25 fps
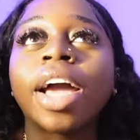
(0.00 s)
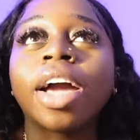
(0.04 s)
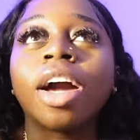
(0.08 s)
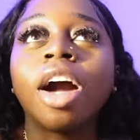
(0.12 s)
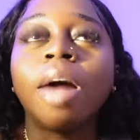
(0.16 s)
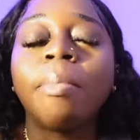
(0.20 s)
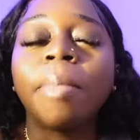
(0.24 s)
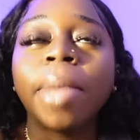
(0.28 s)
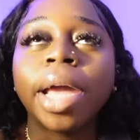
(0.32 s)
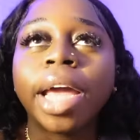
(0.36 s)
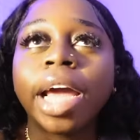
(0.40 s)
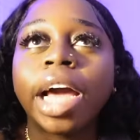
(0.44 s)

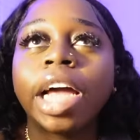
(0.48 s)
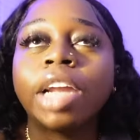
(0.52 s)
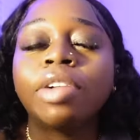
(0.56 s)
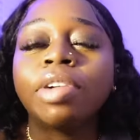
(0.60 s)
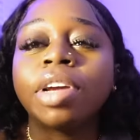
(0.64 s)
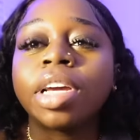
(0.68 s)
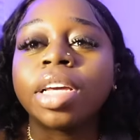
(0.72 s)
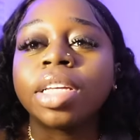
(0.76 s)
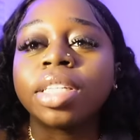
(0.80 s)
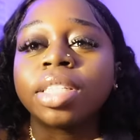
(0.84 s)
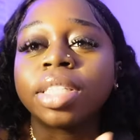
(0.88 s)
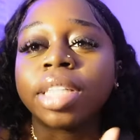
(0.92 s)
cut my
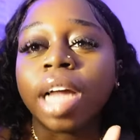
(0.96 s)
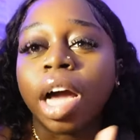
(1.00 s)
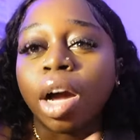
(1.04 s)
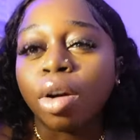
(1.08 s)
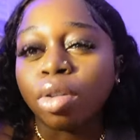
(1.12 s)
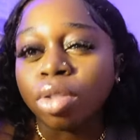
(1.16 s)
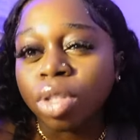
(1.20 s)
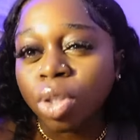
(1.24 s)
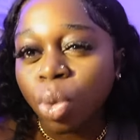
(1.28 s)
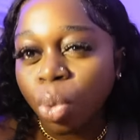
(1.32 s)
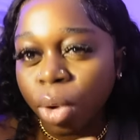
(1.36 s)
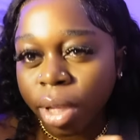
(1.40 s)
calories
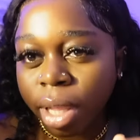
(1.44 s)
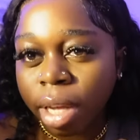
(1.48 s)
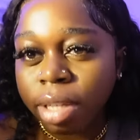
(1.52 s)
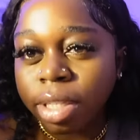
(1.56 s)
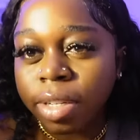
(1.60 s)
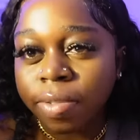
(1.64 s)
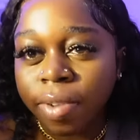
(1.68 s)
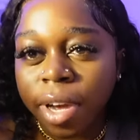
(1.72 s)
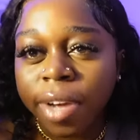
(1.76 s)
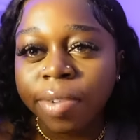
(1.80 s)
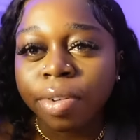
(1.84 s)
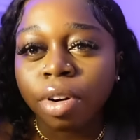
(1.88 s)
down to
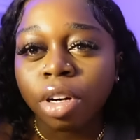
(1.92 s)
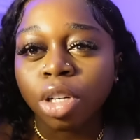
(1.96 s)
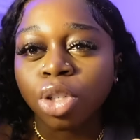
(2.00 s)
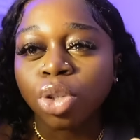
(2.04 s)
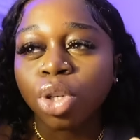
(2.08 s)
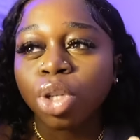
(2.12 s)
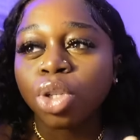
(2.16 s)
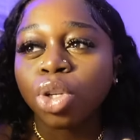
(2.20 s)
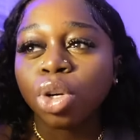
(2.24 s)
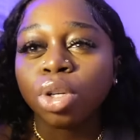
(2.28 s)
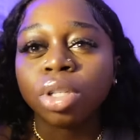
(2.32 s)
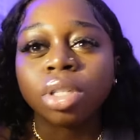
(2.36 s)

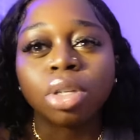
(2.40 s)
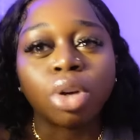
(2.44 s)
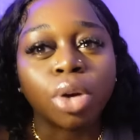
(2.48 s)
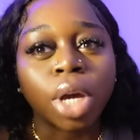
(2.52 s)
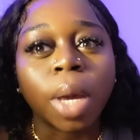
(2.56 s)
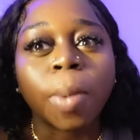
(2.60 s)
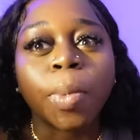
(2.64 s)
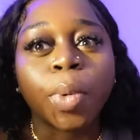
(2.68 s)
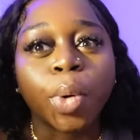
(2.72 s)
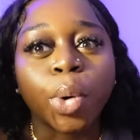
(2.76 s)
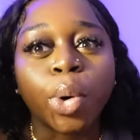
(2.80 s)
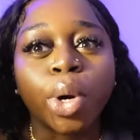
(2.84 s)
1,500. Don't
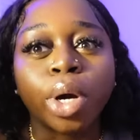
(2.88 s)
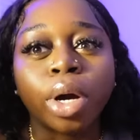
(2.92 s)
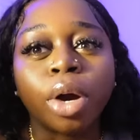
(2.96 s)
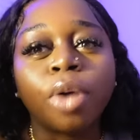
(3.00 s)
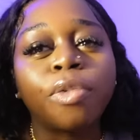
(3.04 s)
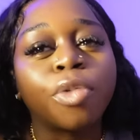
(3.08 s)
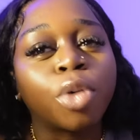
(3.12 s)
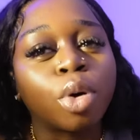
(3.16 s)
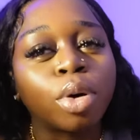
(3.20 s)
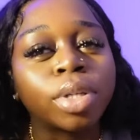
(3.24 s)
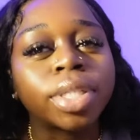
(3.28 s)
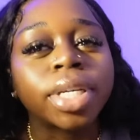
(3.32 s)
get me wrong.
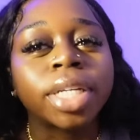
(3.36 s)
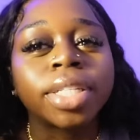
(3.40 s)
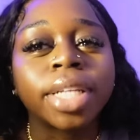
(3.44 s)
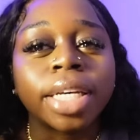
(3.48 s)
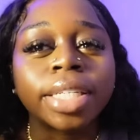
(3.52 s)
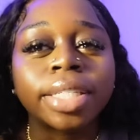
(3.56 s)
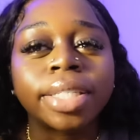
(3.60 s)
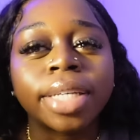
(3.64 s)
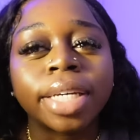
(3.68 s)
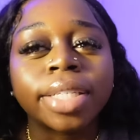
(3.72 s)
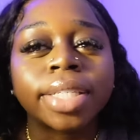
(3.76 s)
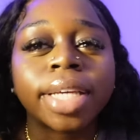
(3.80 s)
Of course,
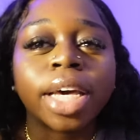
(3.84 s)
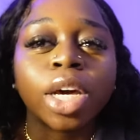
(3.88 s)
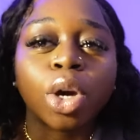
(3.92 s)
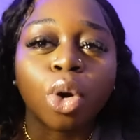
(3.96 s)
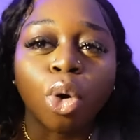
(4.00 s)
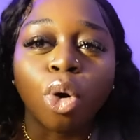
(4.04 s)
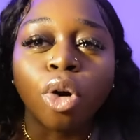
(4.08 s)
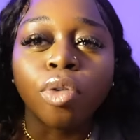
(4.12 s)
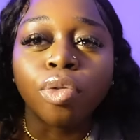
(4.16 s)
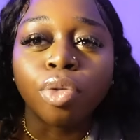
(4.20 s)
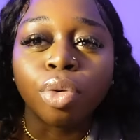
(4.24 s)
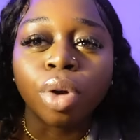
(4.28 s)
there's days I
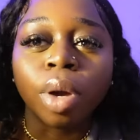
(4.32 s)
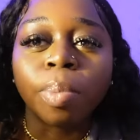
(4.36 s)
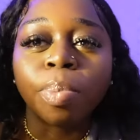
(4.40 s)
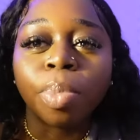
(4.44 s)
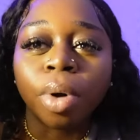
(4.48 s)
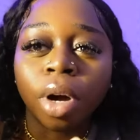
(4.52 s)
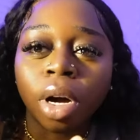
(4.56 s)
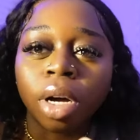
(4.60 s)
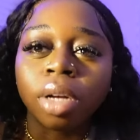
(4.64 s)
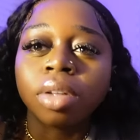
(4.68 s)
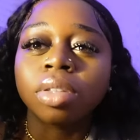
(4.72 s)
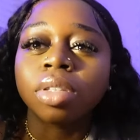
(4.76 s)
go over it,
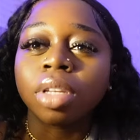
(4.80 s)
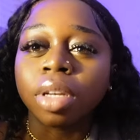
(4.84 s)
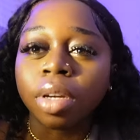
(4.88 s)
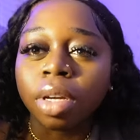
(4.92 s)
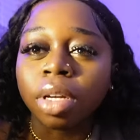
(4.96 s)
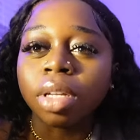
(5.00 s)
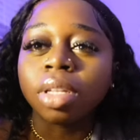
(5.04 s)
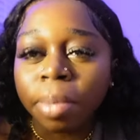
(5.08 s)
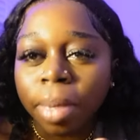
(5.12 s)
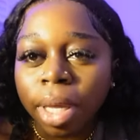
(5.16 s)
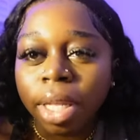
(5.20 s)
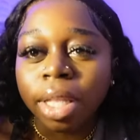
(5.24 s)
but
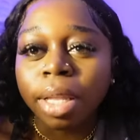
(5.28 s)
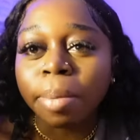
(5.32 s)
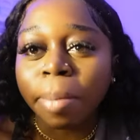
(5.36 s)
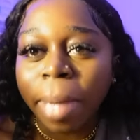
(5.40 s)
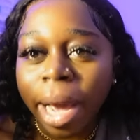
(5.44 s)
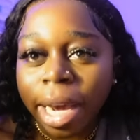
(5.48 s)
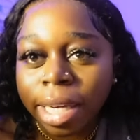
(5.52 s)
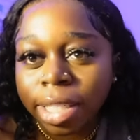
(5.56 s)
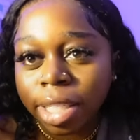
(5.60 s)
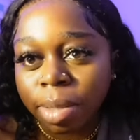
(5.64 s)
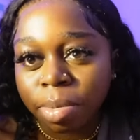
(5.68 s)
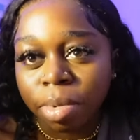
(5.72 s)
the
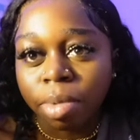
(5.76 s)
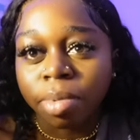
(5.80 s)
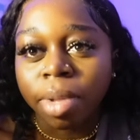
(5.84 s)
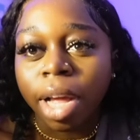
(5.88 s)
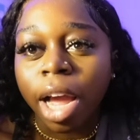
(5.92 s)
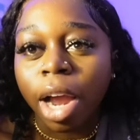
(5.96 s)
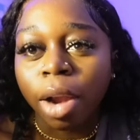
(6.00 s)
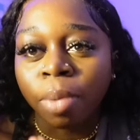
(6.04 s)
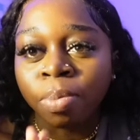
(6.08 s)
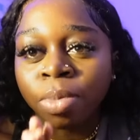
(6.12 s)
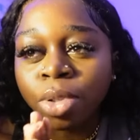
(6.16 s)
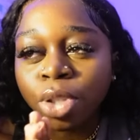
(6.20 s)
maximum
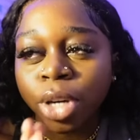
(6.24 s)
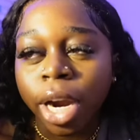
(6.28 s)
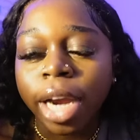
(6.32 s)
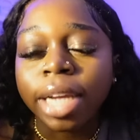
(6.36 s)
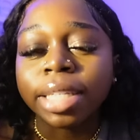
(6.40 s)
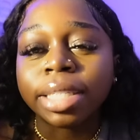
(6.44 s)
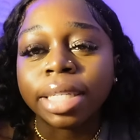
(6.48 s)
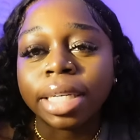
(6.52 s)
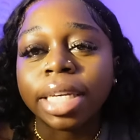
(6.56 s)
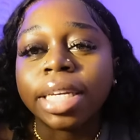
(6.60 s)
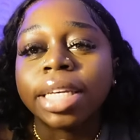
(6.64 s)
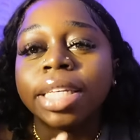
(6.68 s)
that I'm
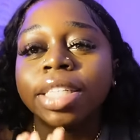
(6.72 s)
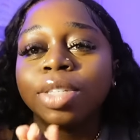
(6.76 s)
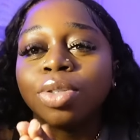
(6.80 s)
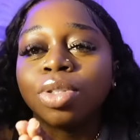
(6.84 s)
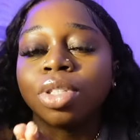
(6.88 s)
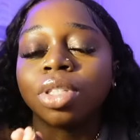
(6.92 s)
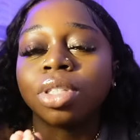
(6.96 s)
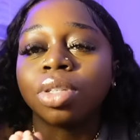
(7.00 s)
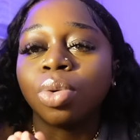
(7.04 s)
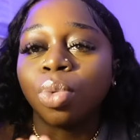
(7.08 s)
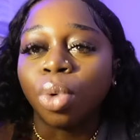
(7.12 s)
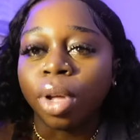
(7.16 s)
trying to eat is
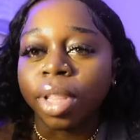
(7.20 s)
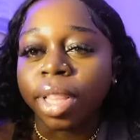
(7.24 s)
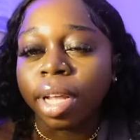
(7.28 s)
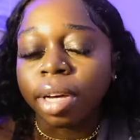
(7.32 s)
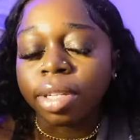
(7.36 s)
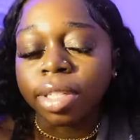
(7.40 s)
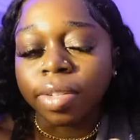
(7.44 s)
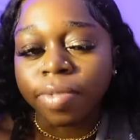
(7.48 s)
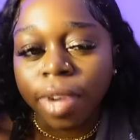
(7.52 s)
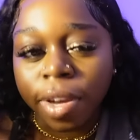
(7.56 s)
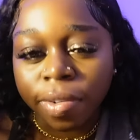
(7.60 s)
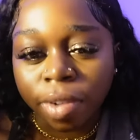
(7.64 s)
to
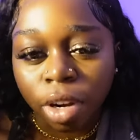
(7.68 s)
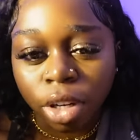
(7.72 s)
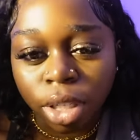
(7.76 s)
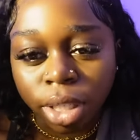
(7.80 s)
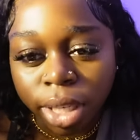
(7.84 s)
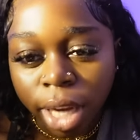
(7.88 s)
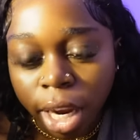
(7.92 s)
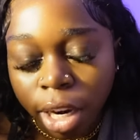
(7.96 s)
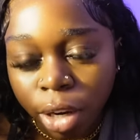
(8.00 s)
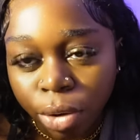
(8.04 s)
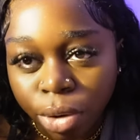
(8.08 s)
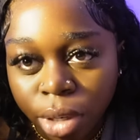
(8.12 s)

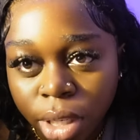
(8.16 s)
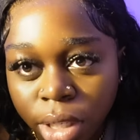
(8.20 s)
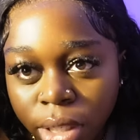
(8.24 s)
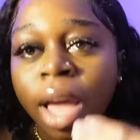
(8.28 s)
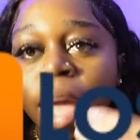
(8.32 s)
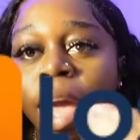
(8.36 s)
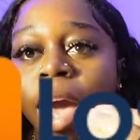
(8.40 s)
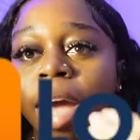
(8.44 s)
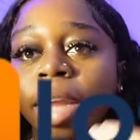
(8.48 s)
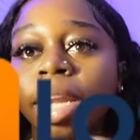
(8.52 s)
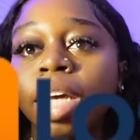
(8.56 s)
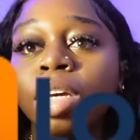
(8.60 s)
1,500 calories.
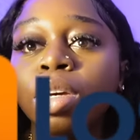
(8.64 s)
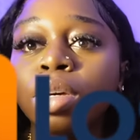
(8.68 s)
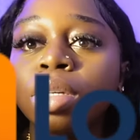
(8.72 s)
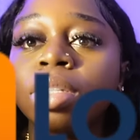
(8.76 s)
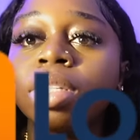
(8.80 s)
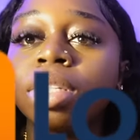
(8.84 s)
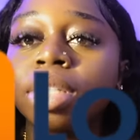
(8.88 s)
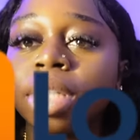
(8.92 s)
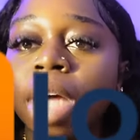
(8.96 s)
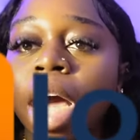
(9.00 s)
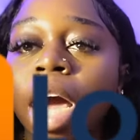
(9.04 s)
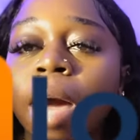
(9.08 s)
And I
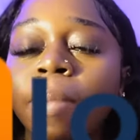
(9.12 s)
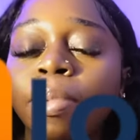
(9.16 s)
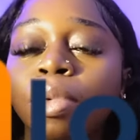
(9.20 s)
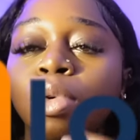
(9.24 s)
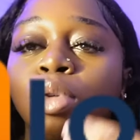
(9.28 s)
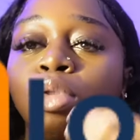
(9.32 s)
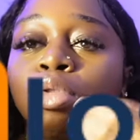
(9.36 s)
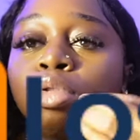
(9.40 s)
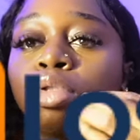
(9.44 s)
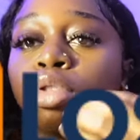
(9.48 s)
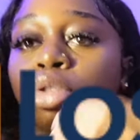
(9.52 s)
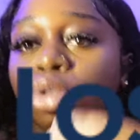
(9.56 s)
use this app
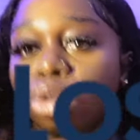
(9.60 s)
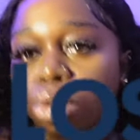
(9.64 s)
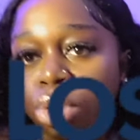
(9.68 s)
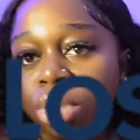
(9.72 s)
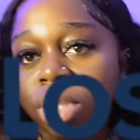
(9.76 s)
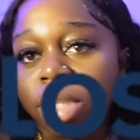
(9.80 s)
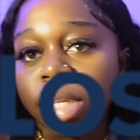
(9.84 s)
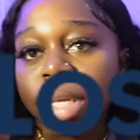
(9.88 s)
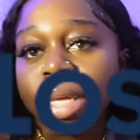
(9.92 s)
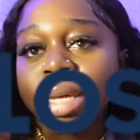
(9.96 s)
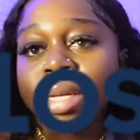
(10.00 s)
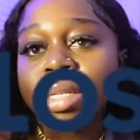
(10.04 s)
called
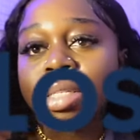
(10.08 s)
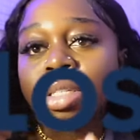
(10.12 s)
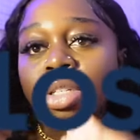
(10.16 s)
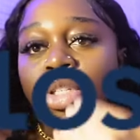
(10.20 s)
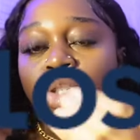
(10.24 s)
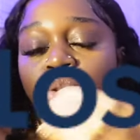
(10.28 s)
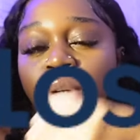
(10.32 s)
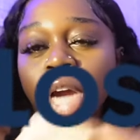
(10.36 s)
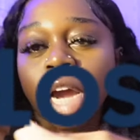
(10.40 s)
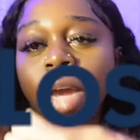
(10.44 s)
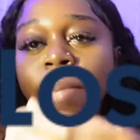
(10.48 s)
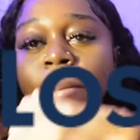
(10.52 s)
Lose It
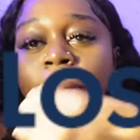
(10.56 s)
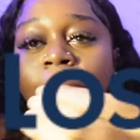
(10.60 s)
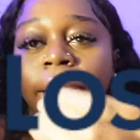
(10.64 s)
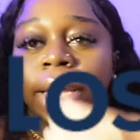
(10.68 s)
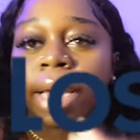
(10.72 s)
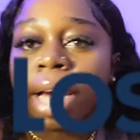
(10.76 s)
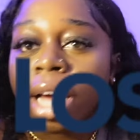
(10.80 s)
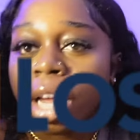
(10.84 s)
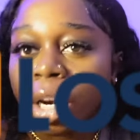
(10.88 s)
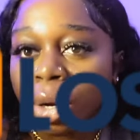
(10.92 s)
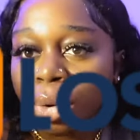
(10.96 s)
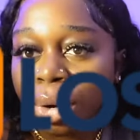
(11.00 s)
to track my
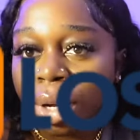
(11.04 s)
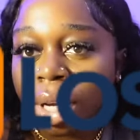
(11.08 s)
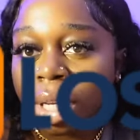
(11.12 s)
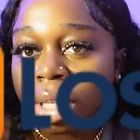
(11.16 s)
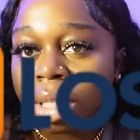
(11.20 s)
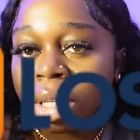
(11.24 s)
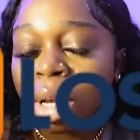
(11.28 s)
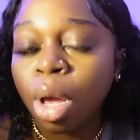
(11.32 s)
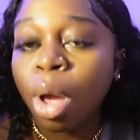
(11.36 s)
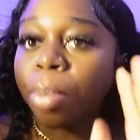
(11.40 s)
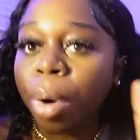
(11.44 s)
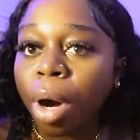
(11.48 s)

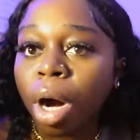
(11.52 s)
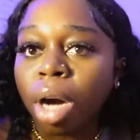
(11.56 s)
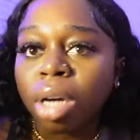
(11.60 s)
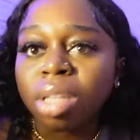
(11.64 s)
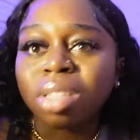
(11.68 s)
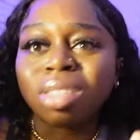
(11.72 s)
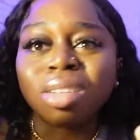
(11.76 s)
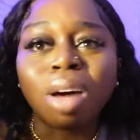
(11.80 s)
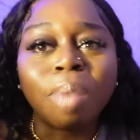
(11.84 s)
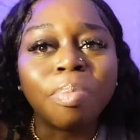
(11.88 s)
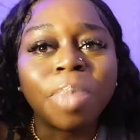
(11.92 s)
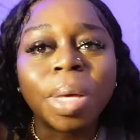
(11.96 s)
calories. But
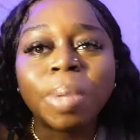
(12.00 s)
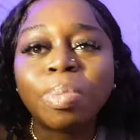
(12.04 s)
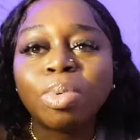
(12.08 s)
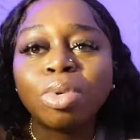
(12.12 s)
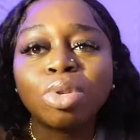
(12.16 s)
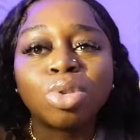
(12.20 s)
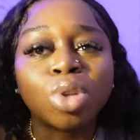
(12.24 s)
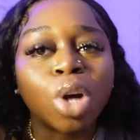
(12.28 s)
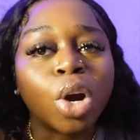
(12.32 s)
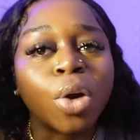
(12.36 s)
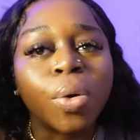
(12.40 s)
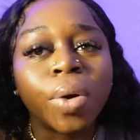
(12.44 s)
some
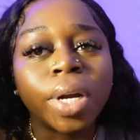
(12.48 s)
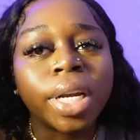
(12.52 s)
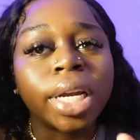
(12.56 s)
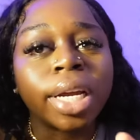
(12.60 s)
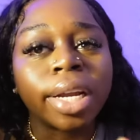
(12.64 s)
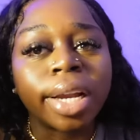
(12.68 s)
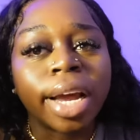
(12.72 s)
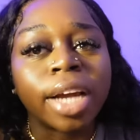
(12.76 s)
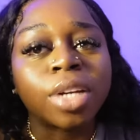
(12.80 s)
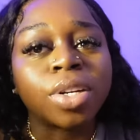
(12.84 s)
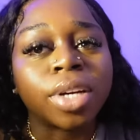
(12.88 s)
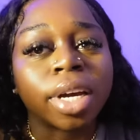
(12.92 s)
people don't
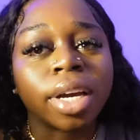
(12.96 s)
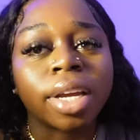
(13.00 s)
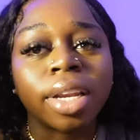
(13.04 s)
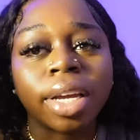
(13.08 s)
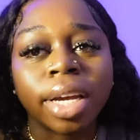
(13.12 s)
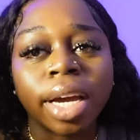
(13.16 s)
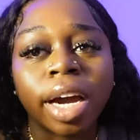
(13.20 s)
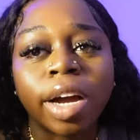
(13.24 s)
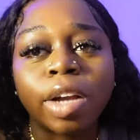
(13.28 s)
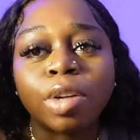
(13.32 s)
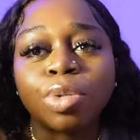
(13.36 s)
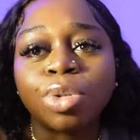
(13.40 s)
really like tracking
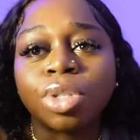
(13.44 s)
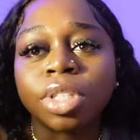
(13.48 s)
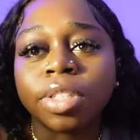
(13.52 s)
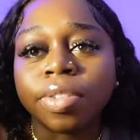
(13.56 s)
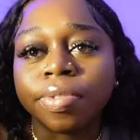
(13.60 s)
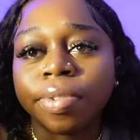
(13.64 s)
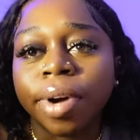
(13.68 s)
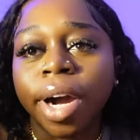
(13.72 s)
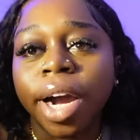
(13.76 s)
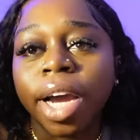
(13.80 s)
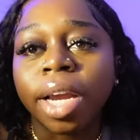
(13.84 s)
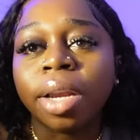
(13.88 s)
their calories, which is
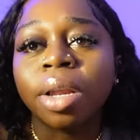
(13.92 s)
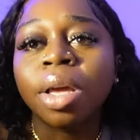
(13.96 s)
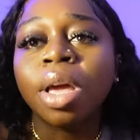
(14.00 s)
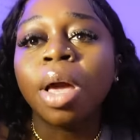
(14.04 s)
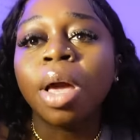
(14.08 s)
fine.